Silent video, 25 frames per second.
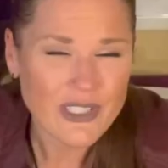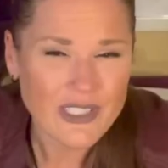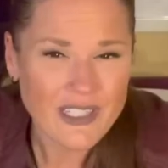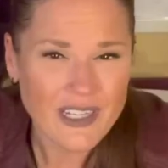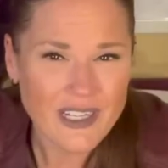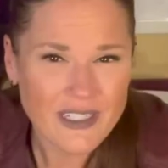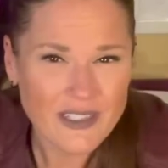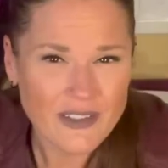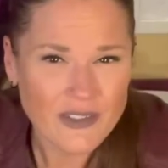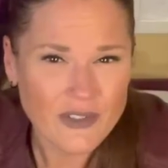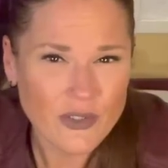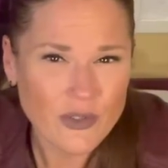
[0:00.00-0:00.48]

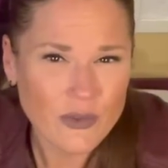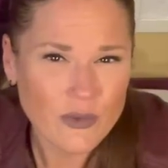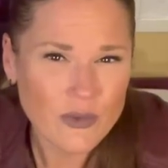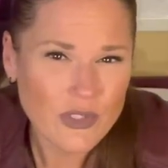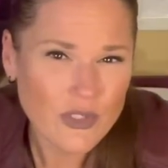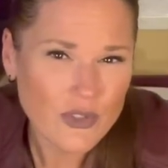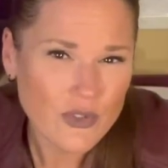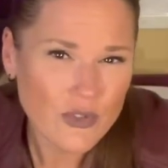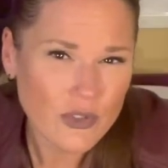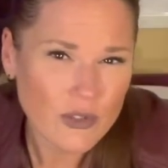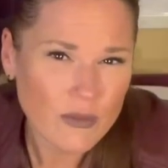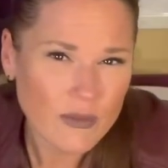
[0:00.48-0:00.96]
kind of knew
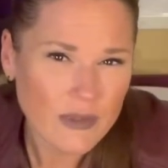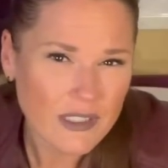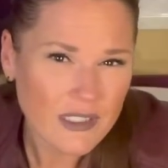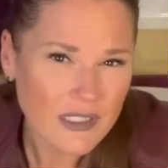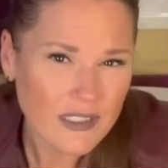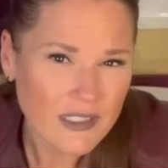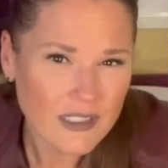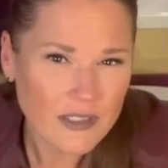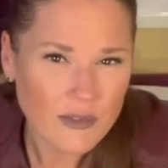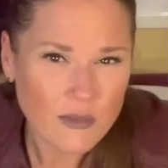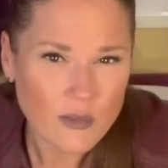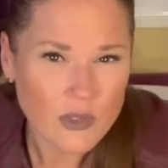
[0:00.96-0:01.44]
was true, but they
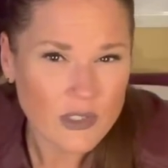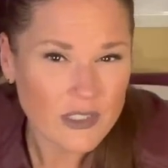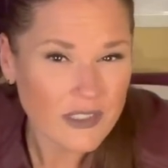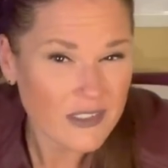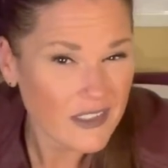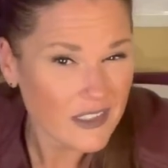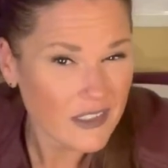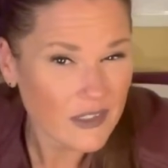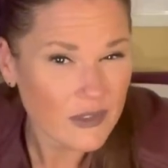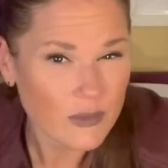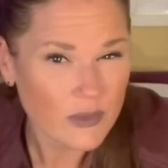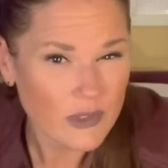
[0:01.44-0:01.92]
didn't want to
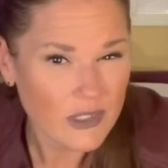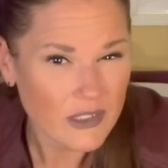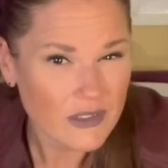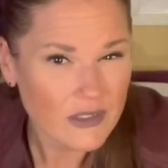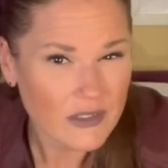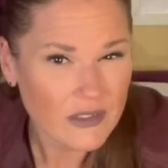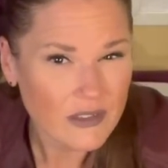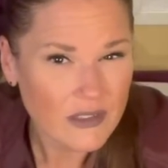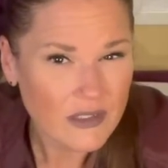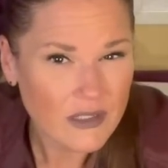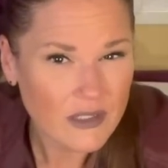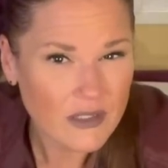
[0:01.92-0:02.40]
deal with.
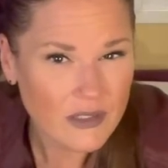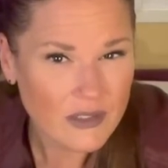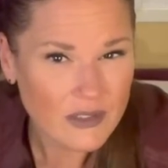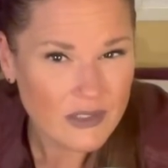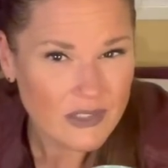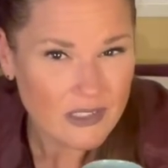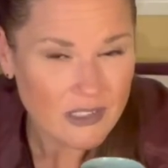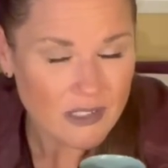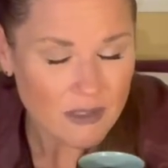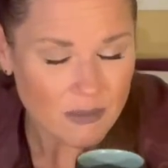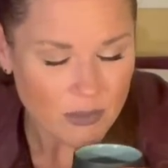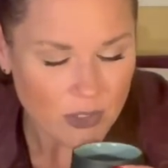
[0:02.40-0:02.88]
You
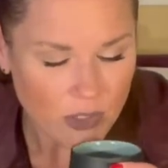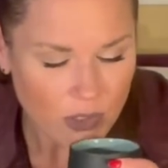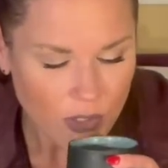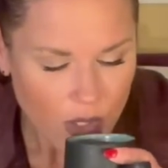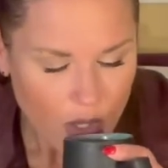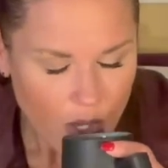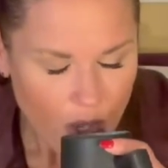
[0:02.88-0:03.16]
understand me?